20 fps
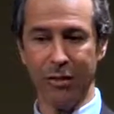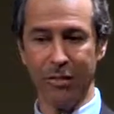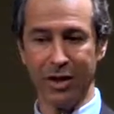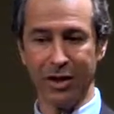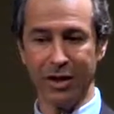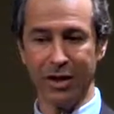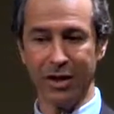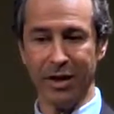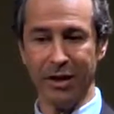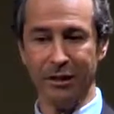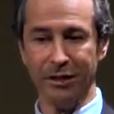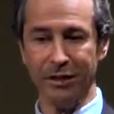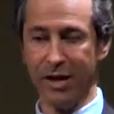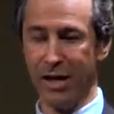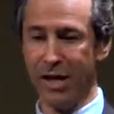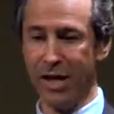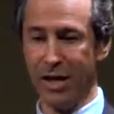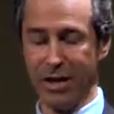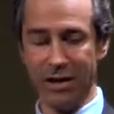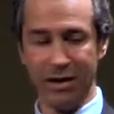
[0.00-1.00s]
than myself,
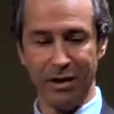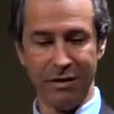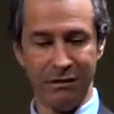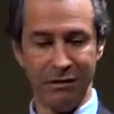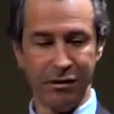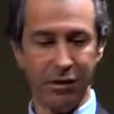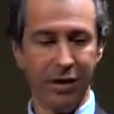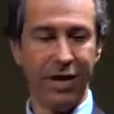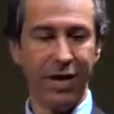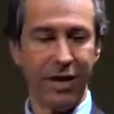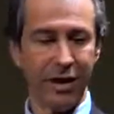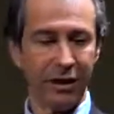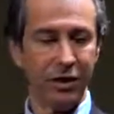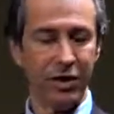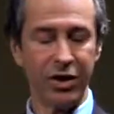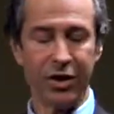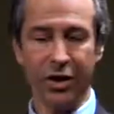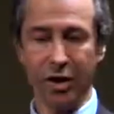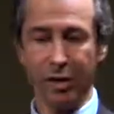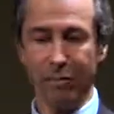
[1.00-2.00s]
full of
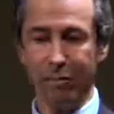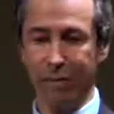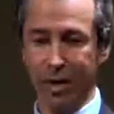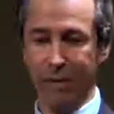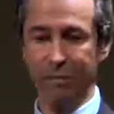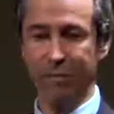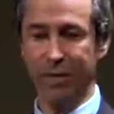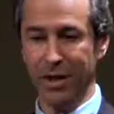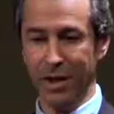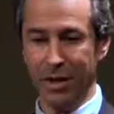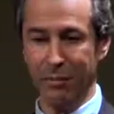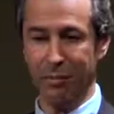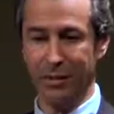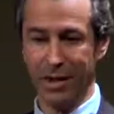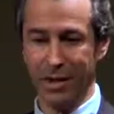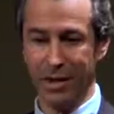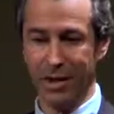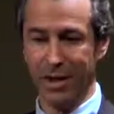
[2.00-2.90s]
energy, all pumped up,